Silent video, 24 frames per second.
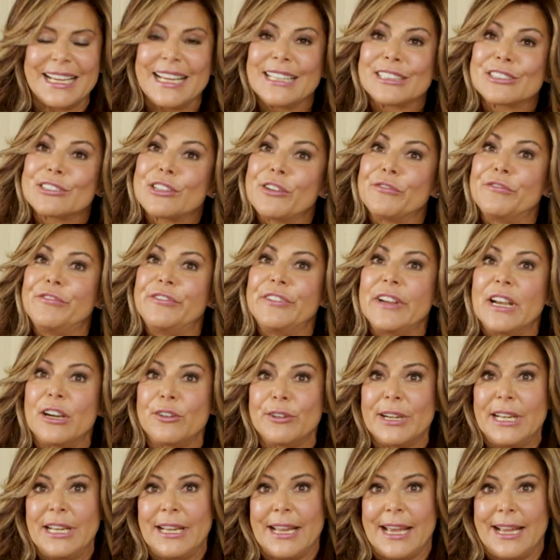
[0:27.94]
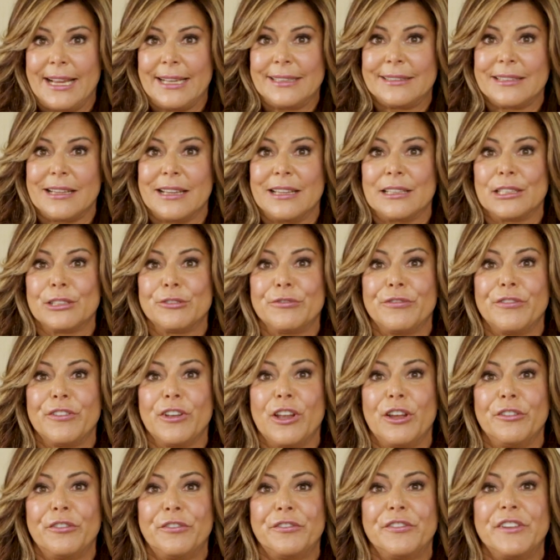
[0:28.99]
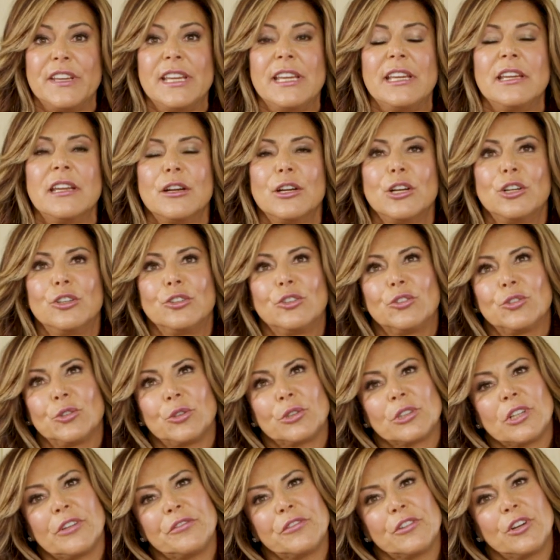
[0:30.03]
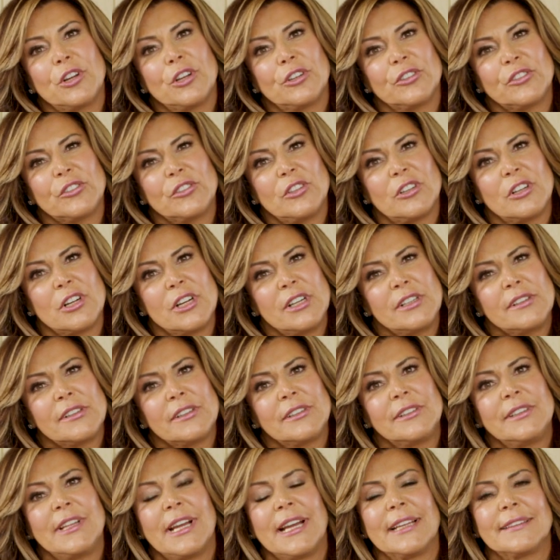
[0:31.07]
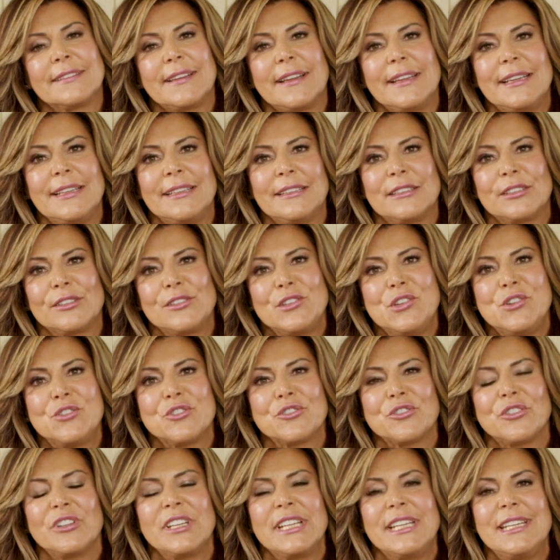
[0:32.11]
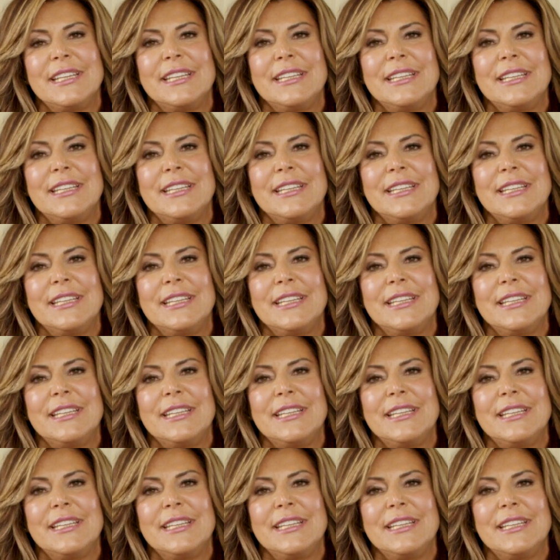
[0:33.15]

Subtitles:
It's a very light and fluffy sort of custard that is usually